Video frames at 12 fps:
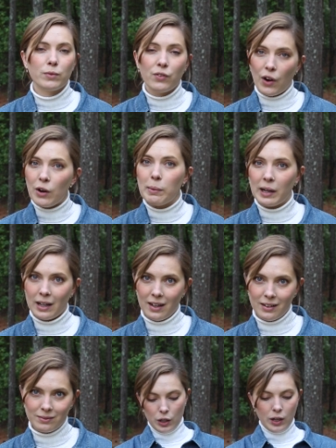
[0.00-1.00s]
the very
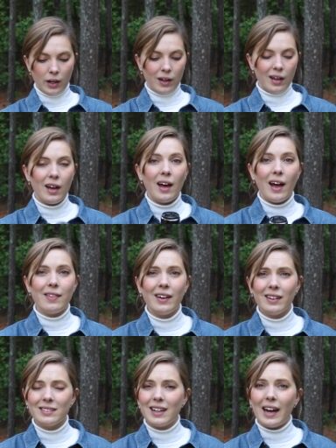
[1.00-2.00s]
beginning. And
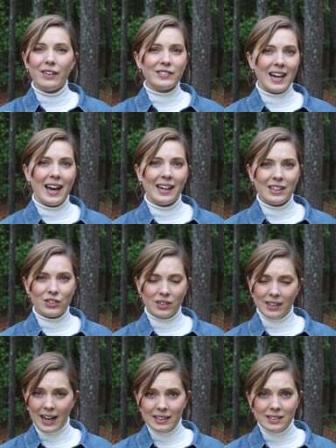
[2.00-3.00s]
then kind of tying into
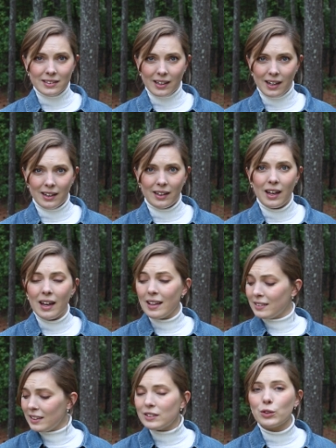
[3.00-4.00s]
the lens thing,
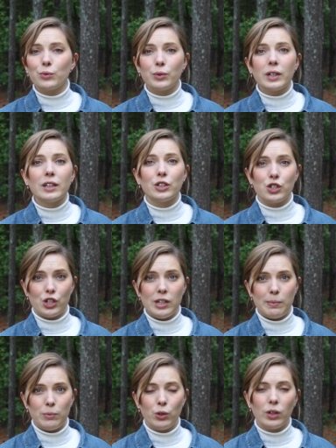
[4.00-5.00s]
these are really
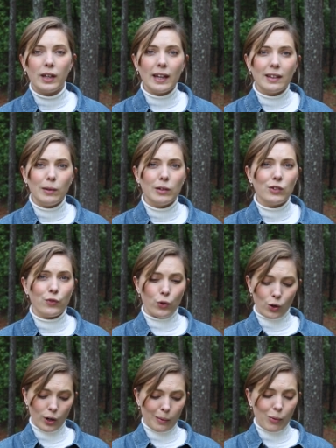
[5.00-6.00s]
cheap. You can get these
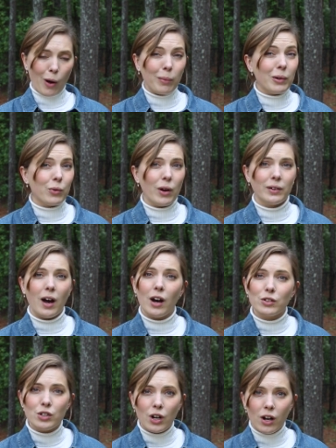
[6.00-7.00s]
for probably around
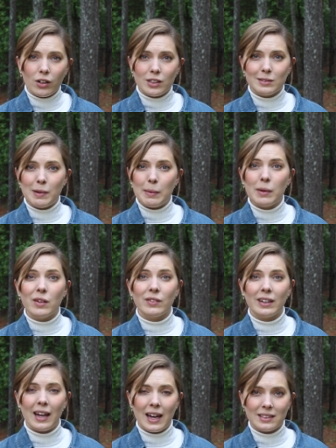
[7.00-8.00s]
$100, maybe
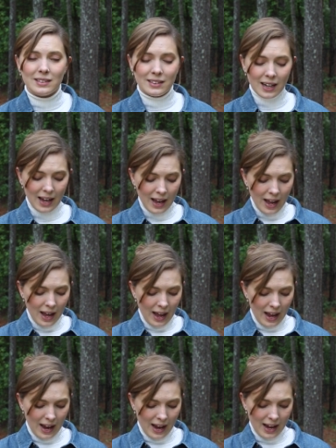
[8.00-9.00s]
even less.
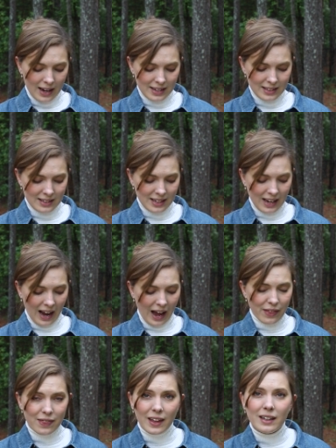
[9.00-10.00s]
And
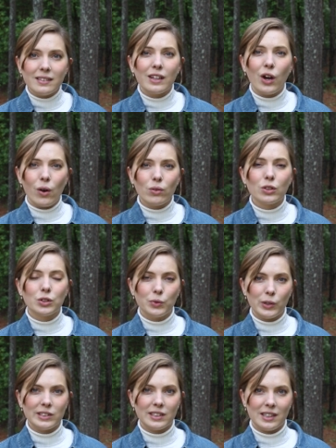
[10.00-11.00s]
I think the only
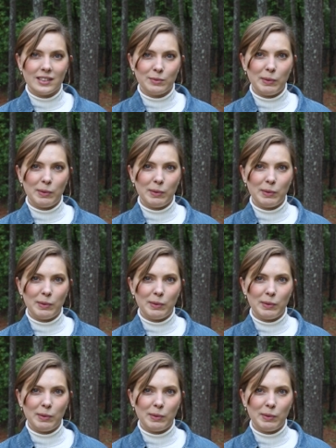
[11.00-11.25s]
reason is